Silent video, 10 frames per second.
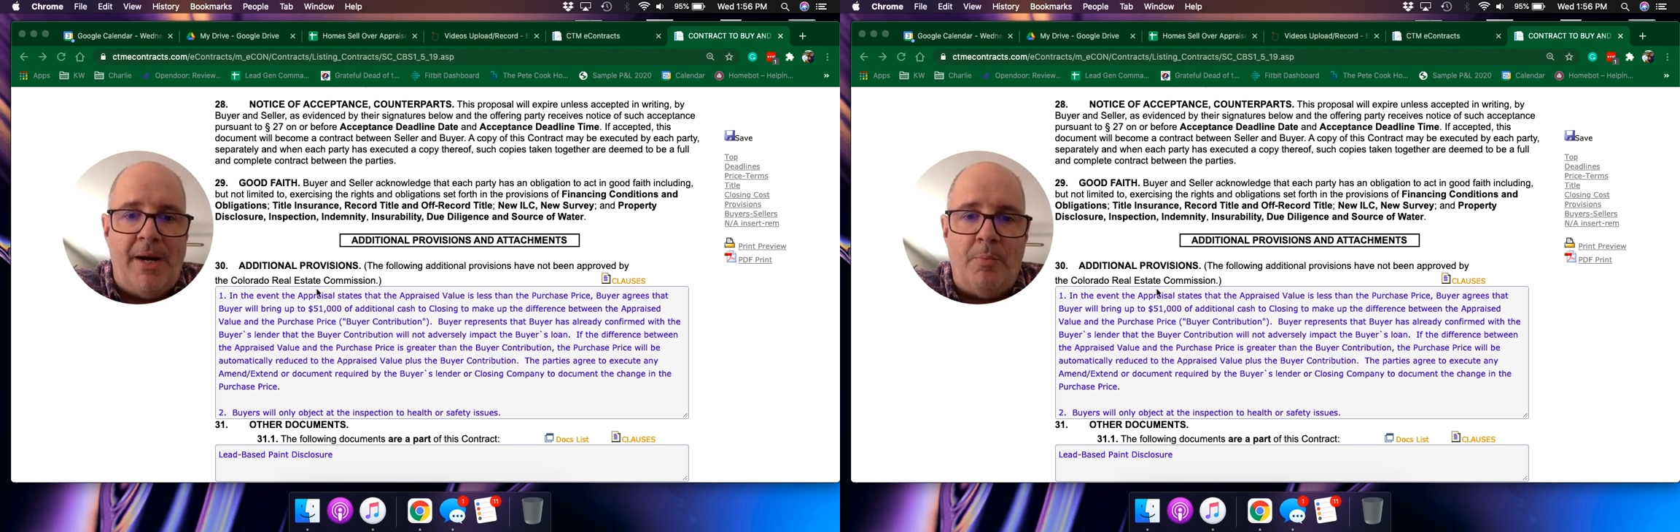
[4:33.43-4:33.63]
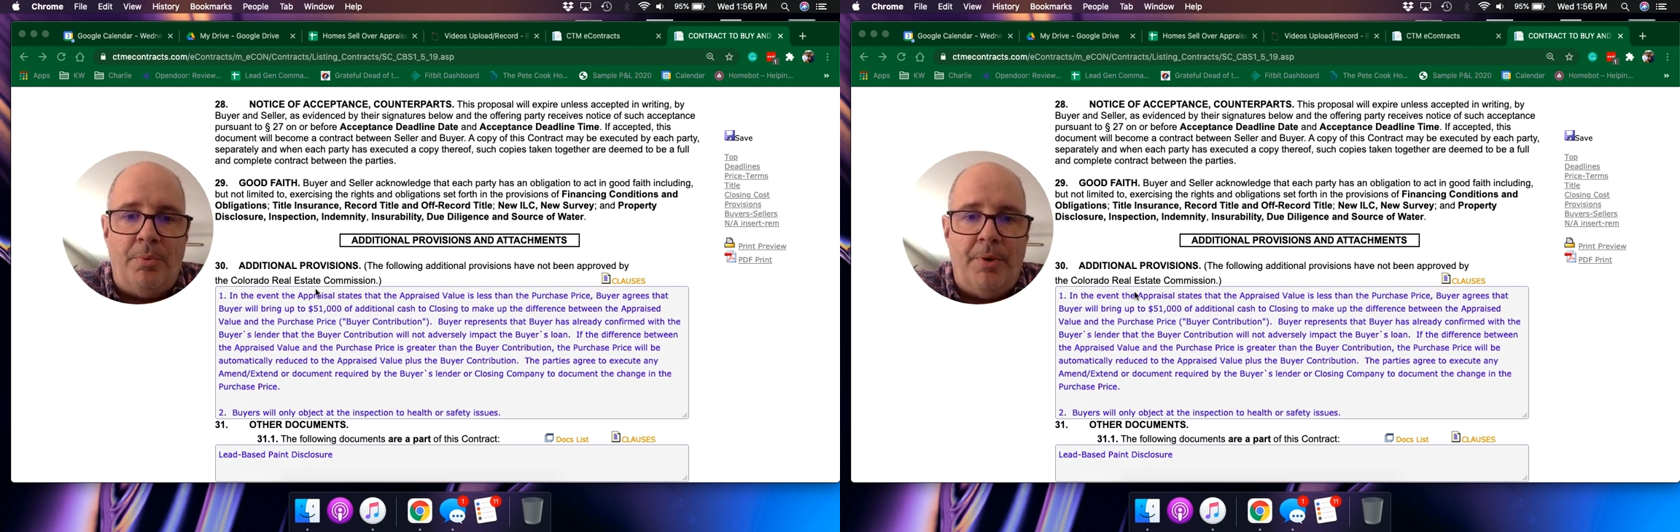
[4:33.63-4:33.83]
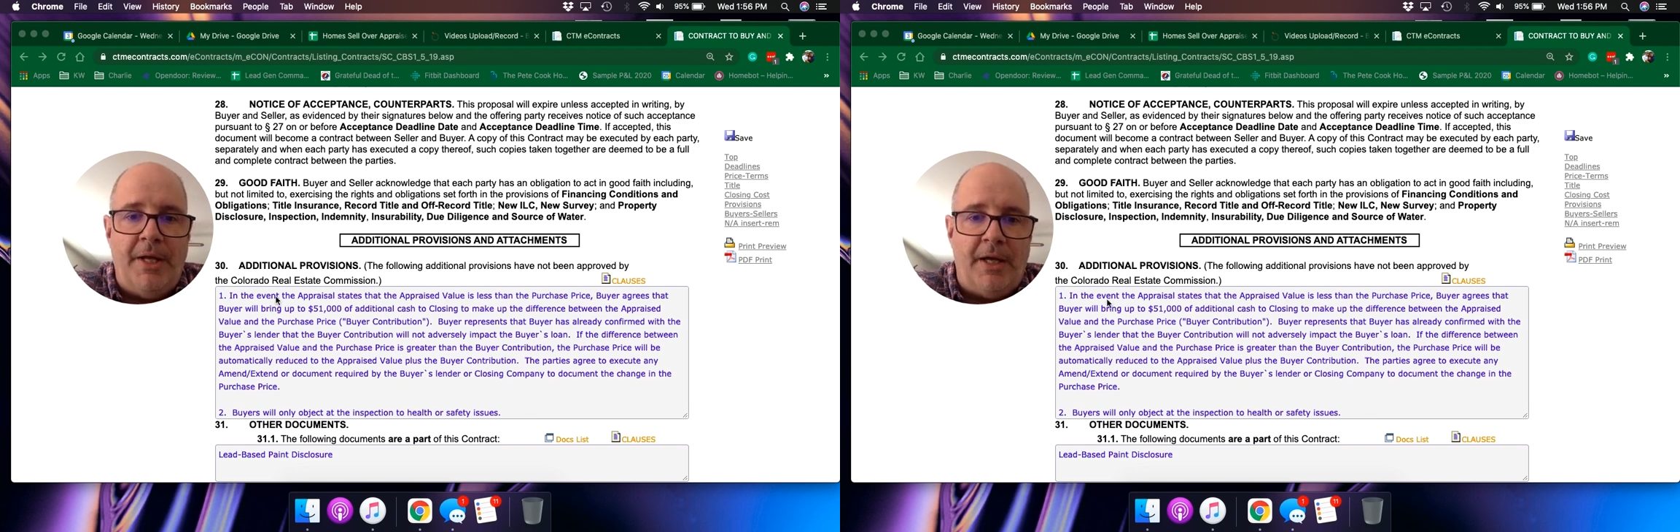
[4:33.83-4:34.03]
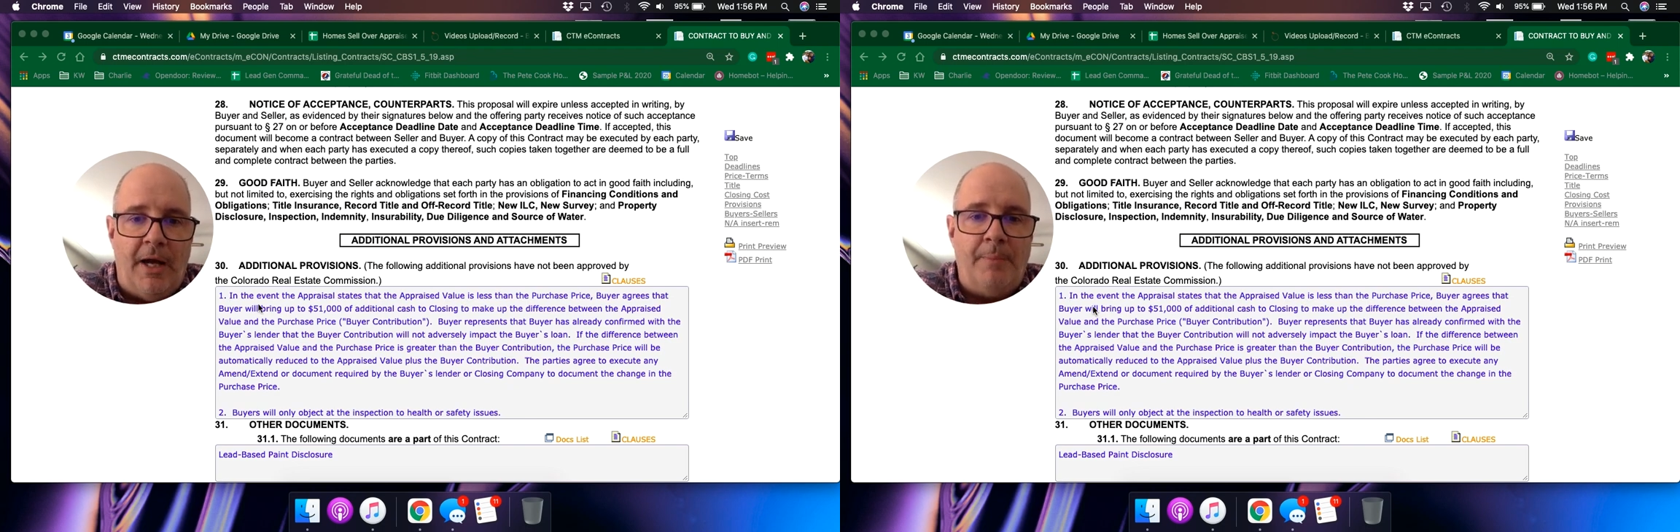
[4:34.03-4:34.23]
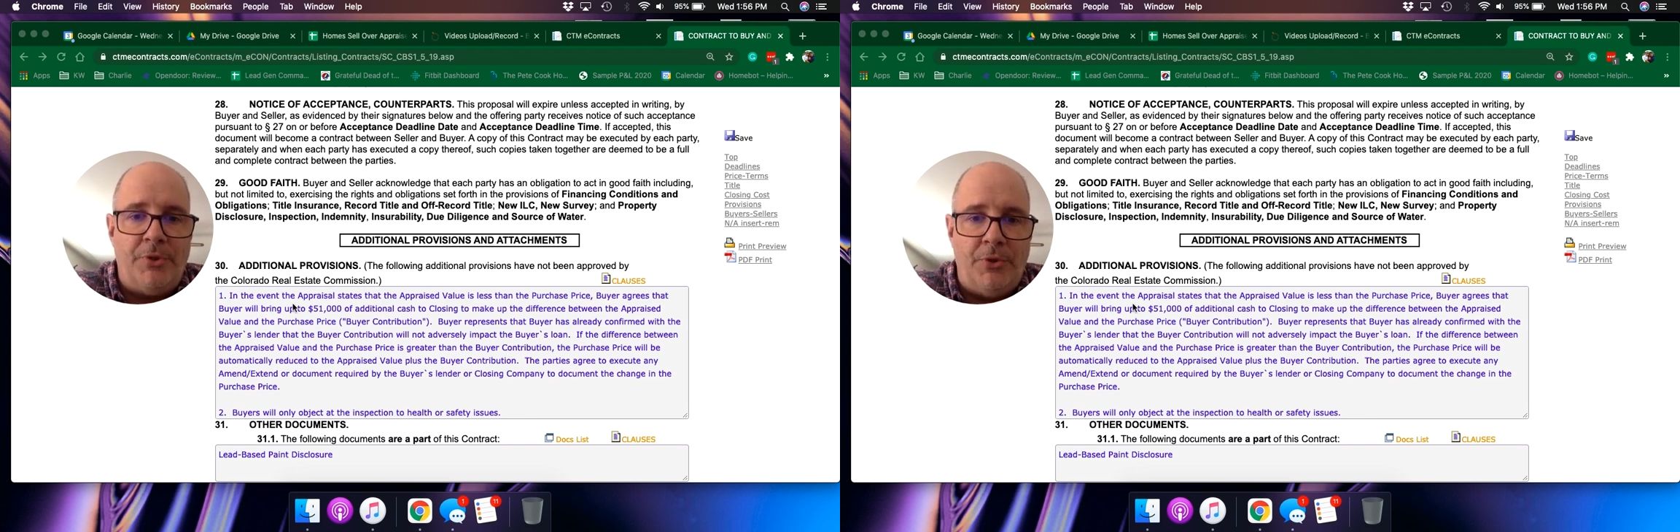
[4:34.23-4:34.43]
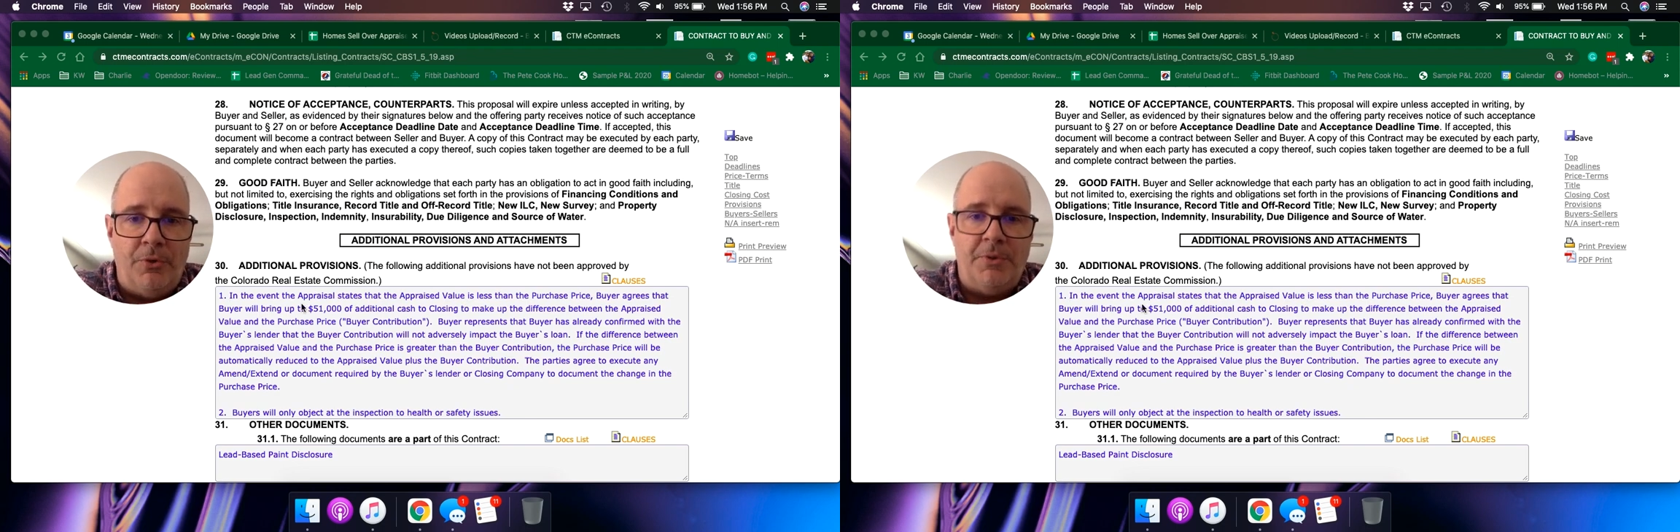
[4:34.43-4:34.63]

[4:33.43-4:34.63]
will bring up to,